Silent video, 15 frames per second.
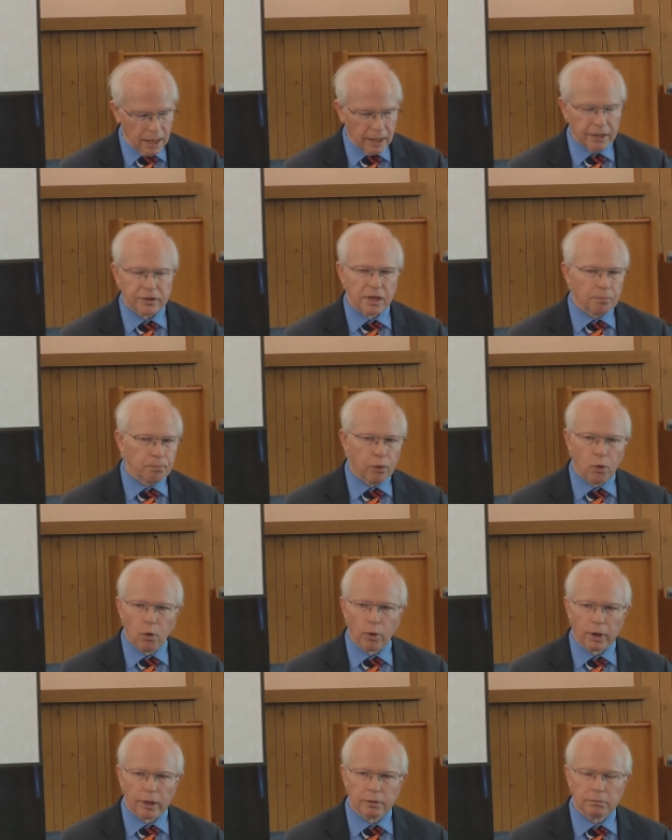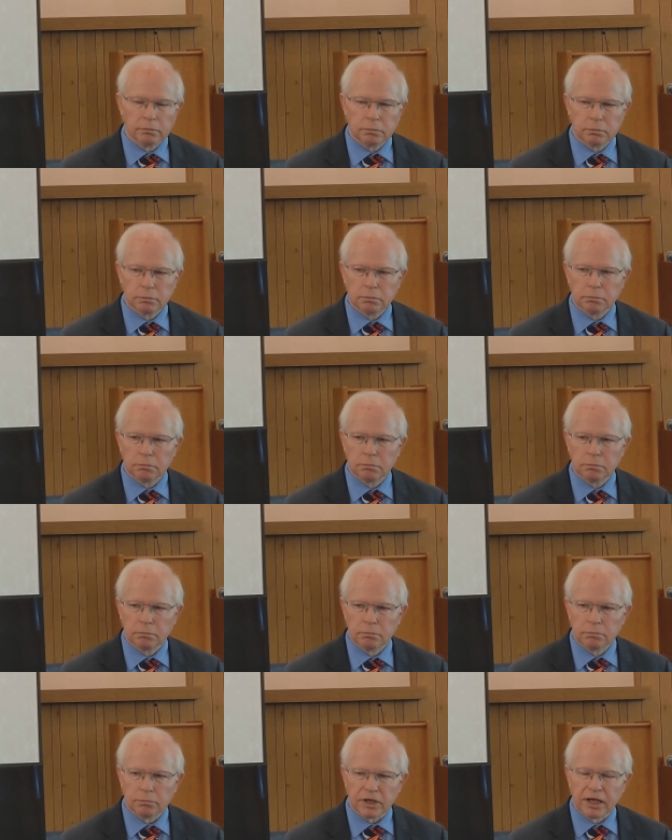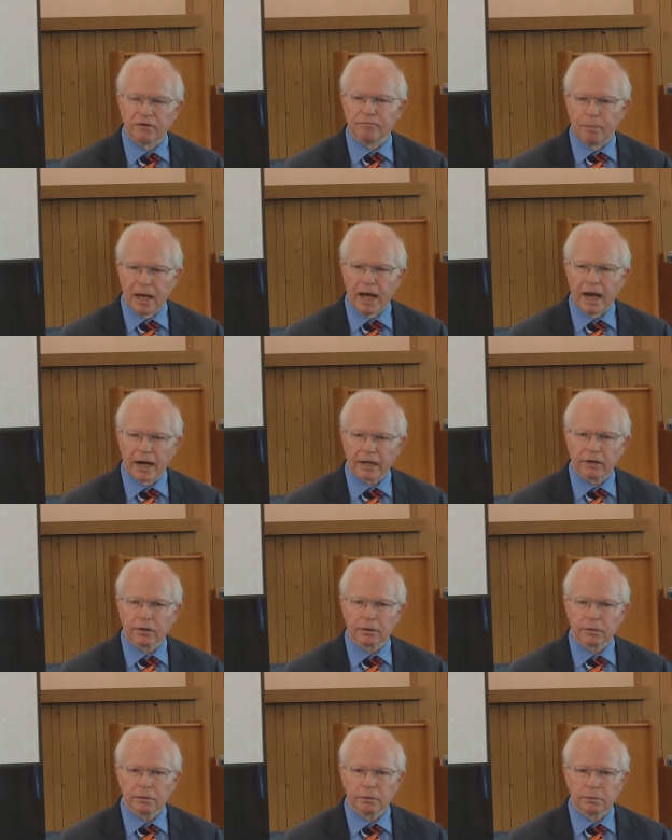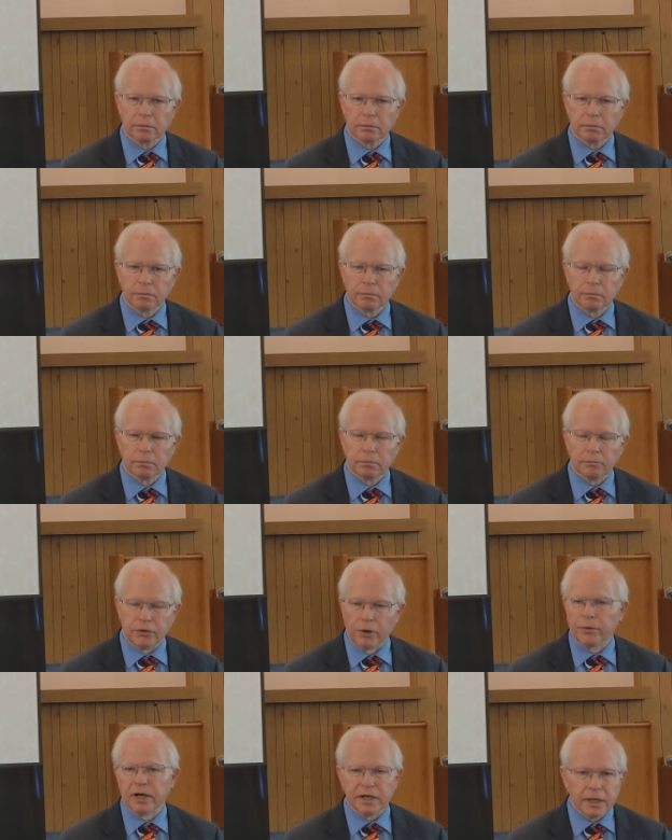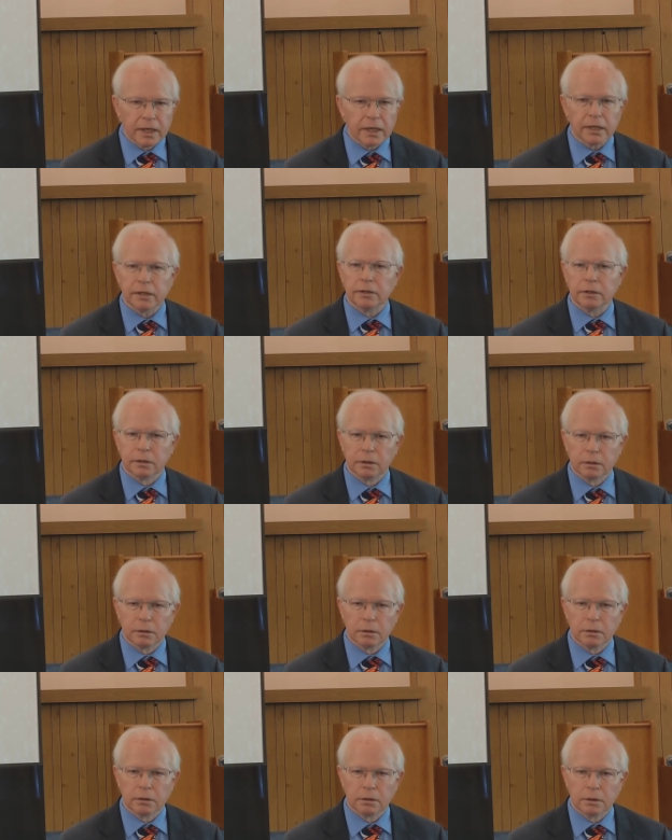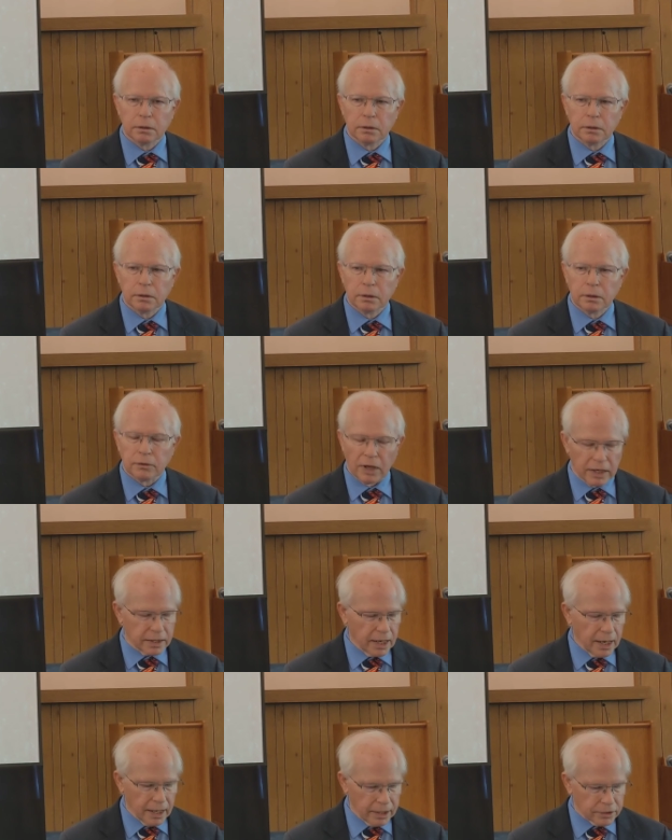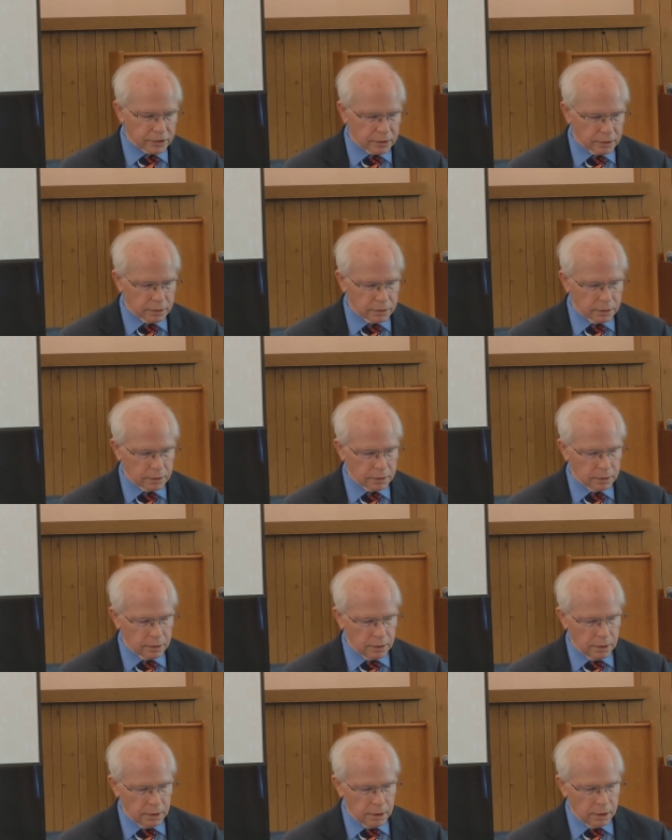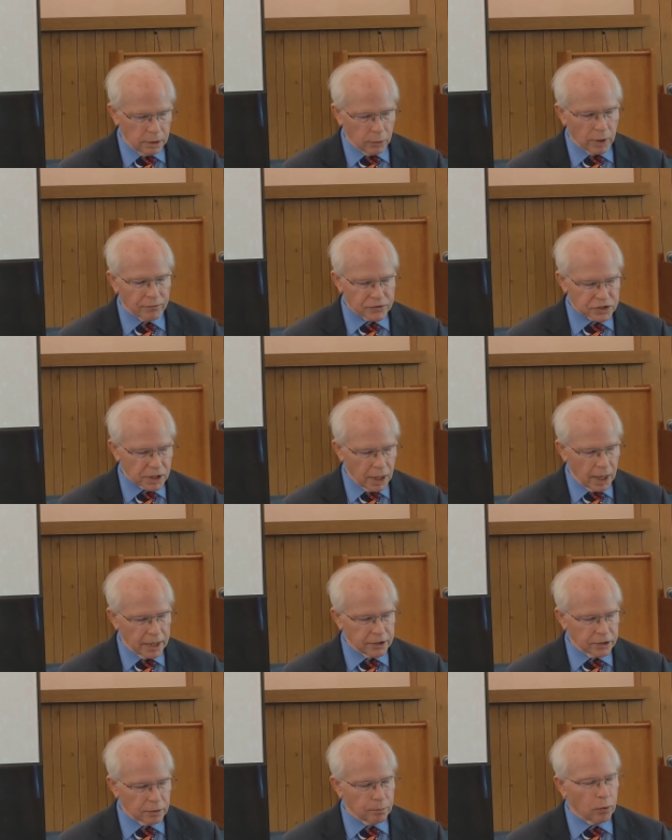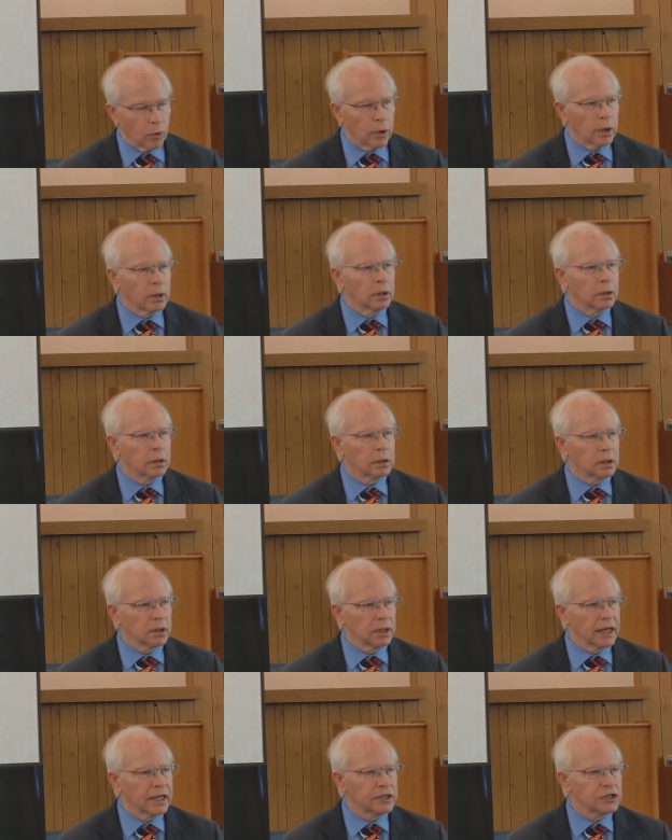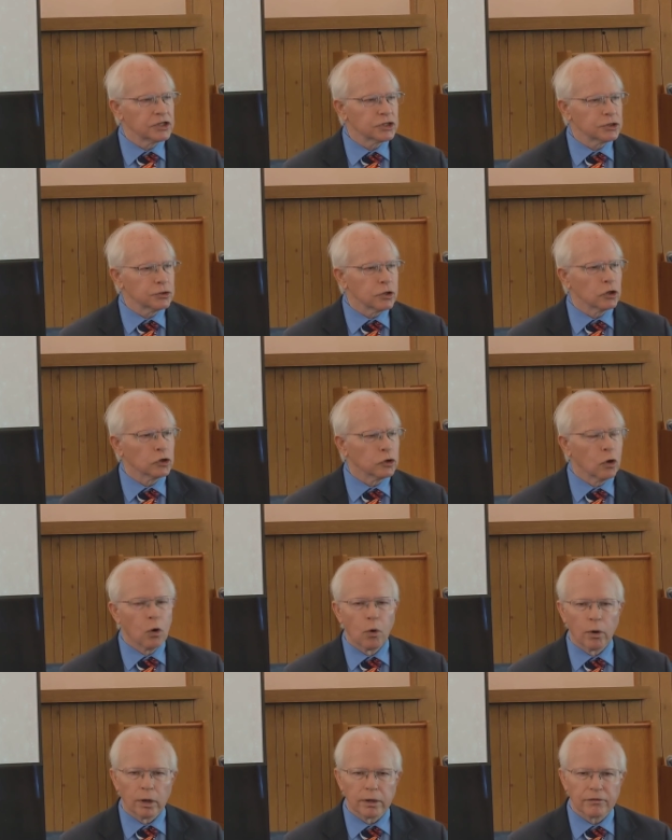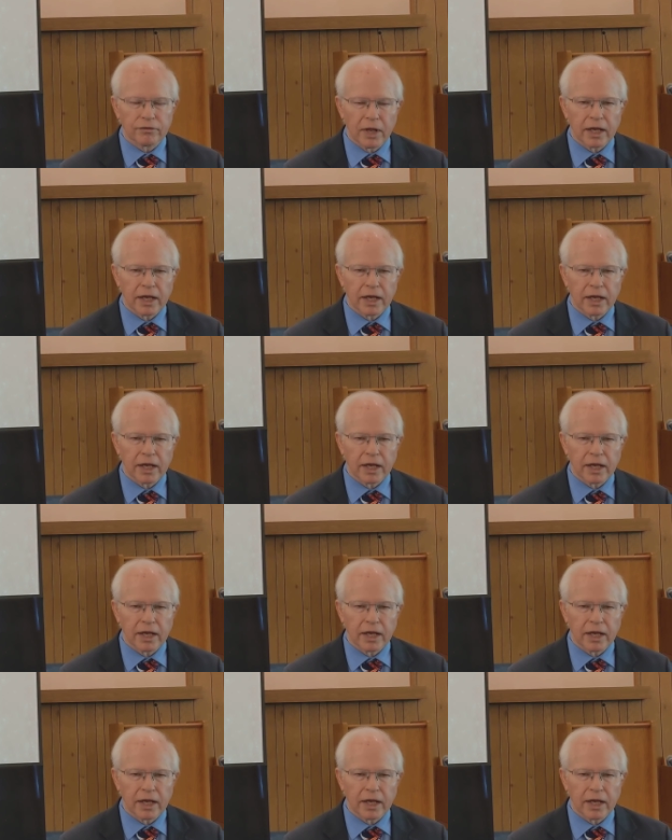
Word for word: How can the poor give back? They're in need. They can't. Whoever's kind to the poor lends to the Lord.